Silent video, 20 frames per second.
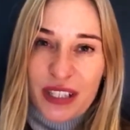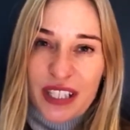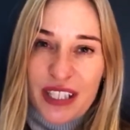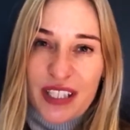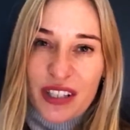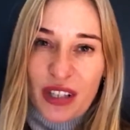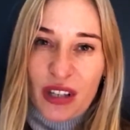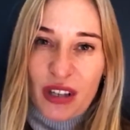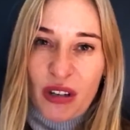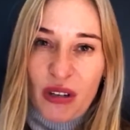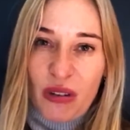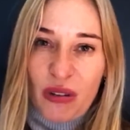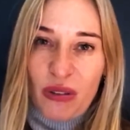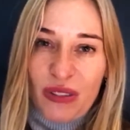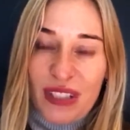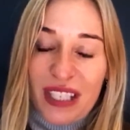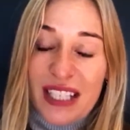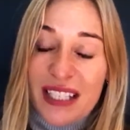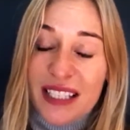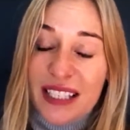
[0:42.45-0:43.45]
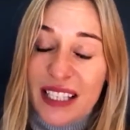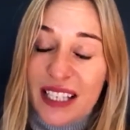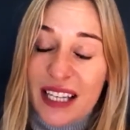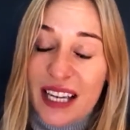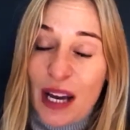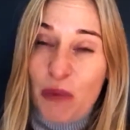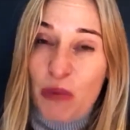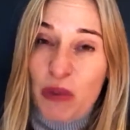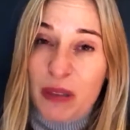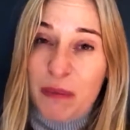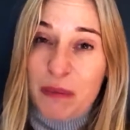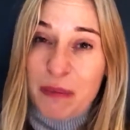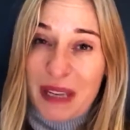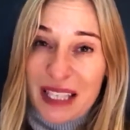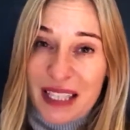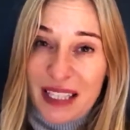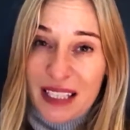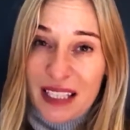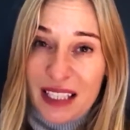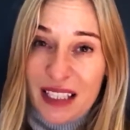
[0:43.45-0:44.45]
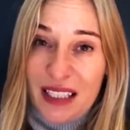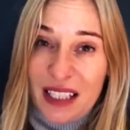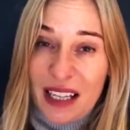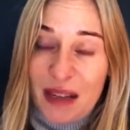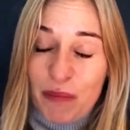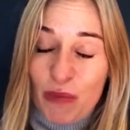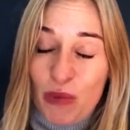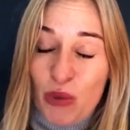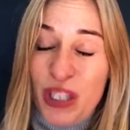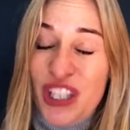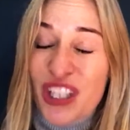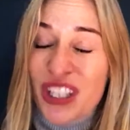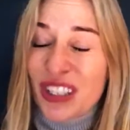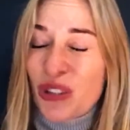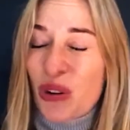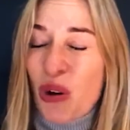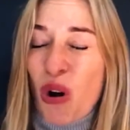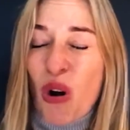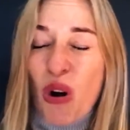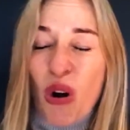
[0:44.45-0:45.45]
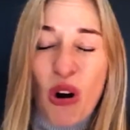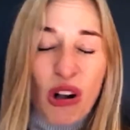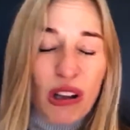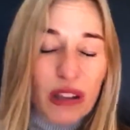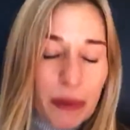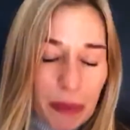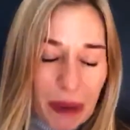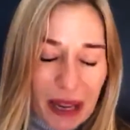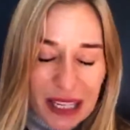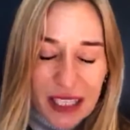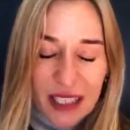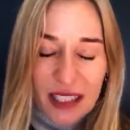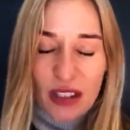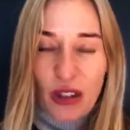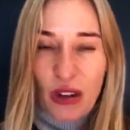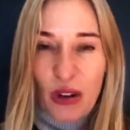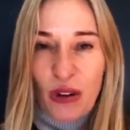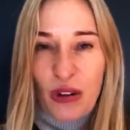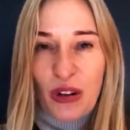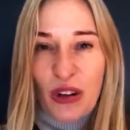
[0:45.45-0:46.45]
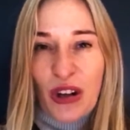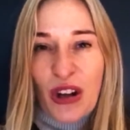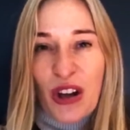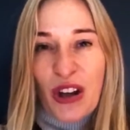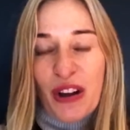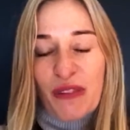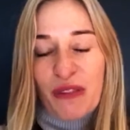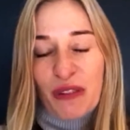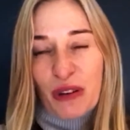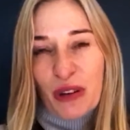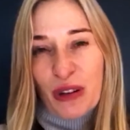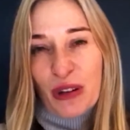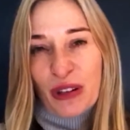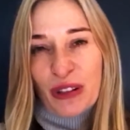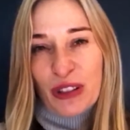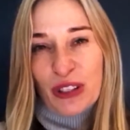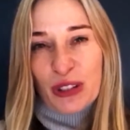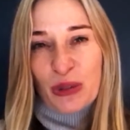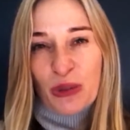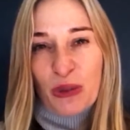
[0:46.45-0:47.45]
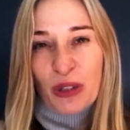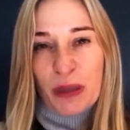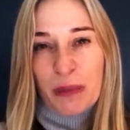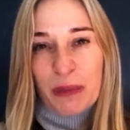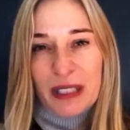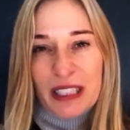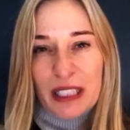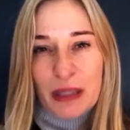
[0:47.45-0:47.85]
So this year I will miss it. I'm wishing you all the best though for the tournament.